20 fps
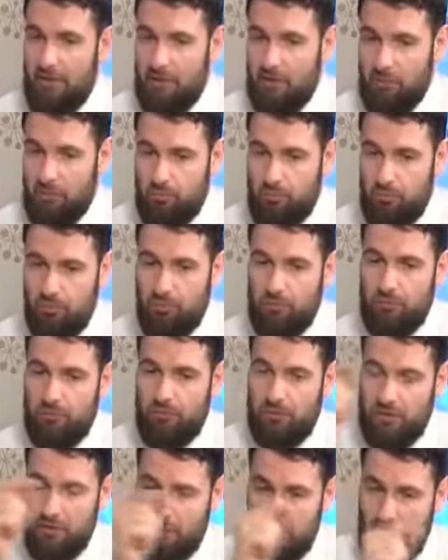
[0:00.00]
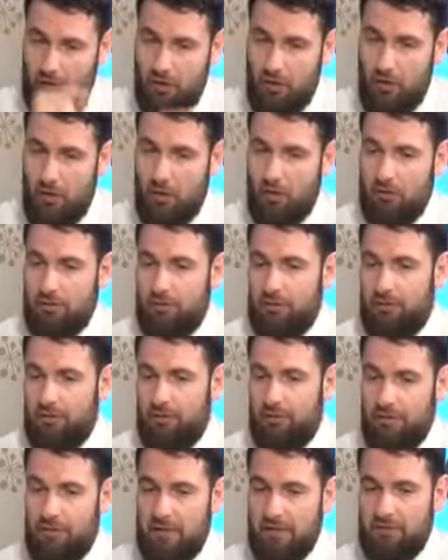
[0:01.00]
And you proved in all of the
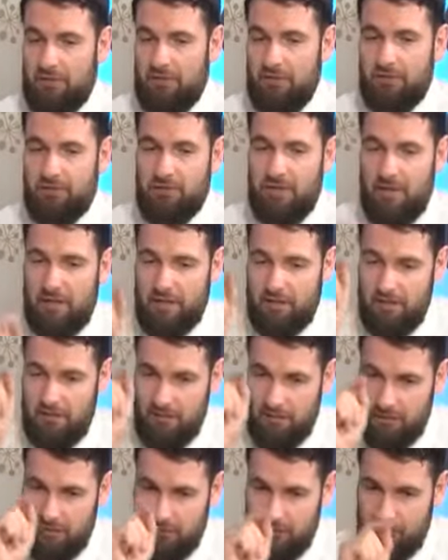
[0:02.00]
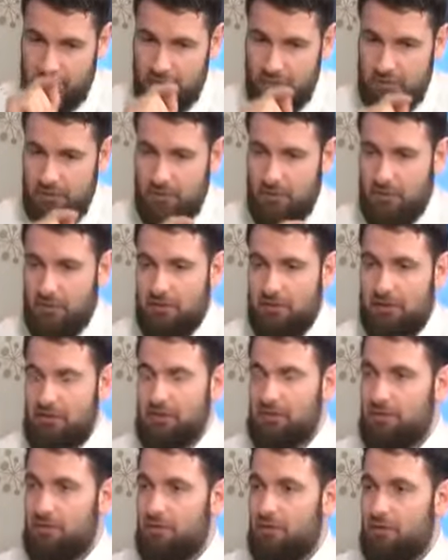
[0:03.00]
different lectures that this was the
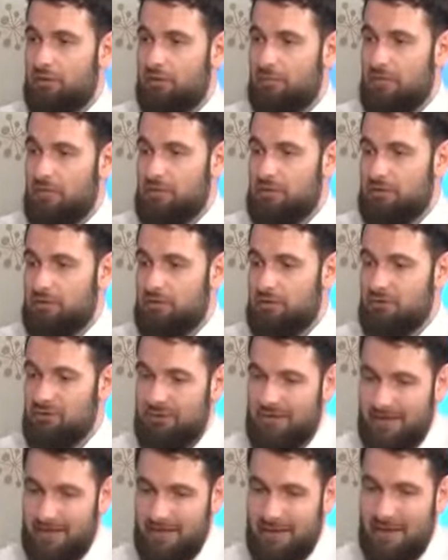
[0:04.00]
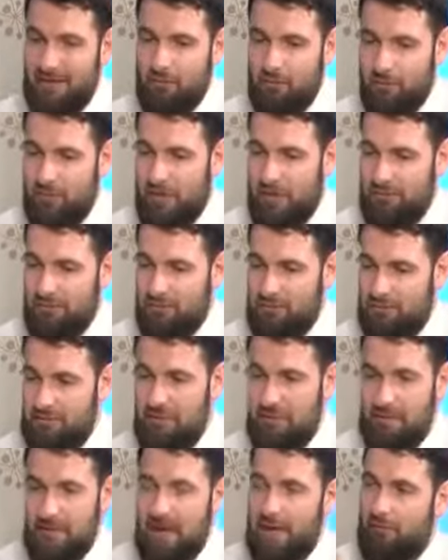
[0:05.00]
teaching of all the messengers. So they like what we have to say
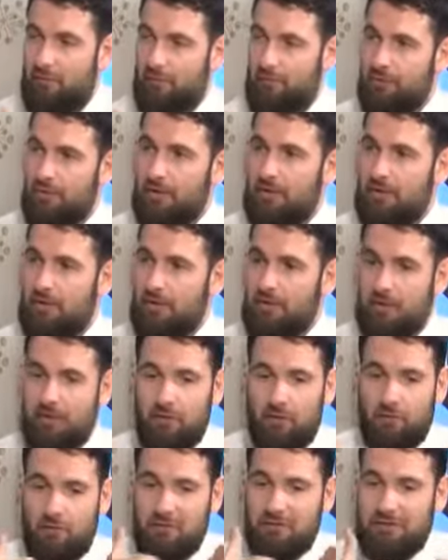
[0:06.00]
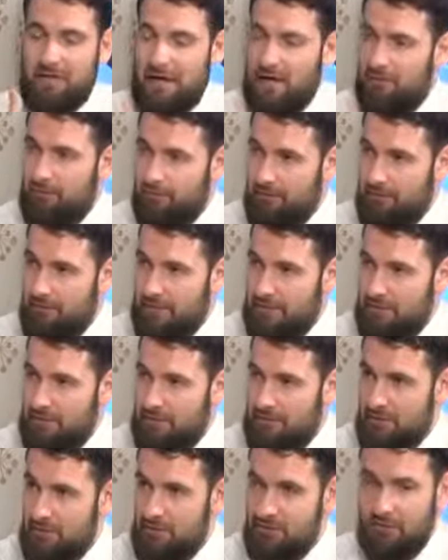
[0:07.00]
accountability, that no one's dying for my mm -hmm.
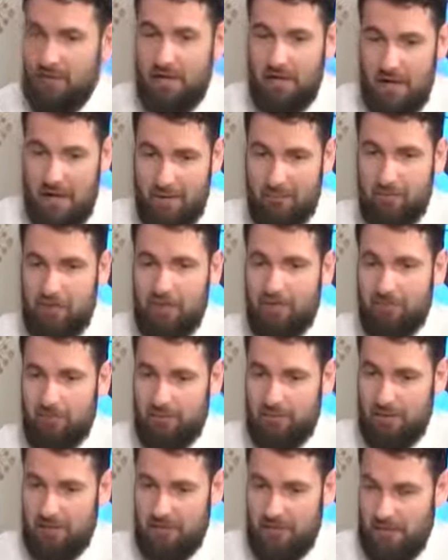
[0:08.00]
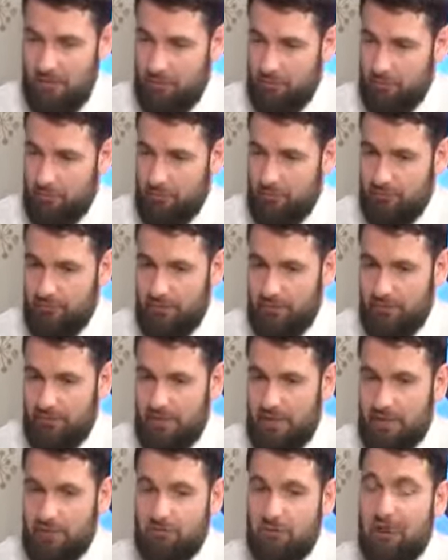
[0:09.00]
sins. I'm going to have to be accountable in front of
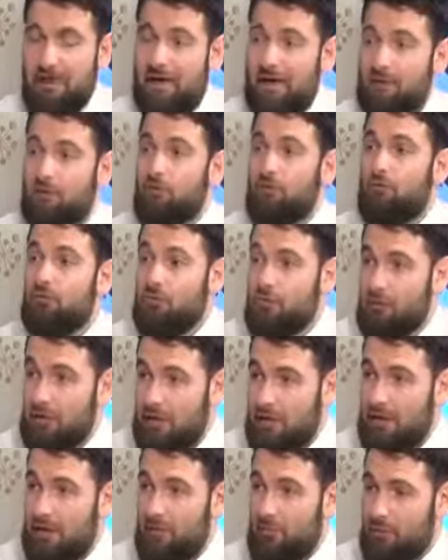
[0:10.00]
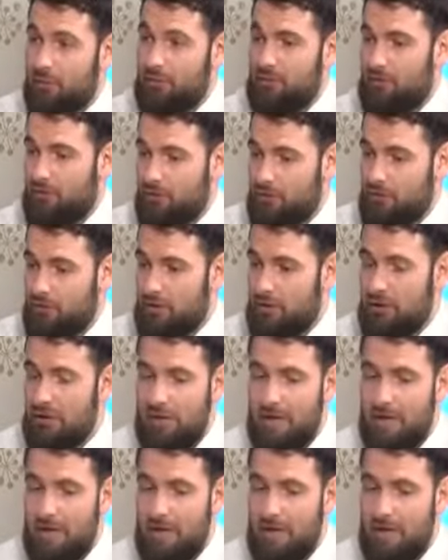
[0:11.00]
God. So I got to do good. I got to race yes. for good.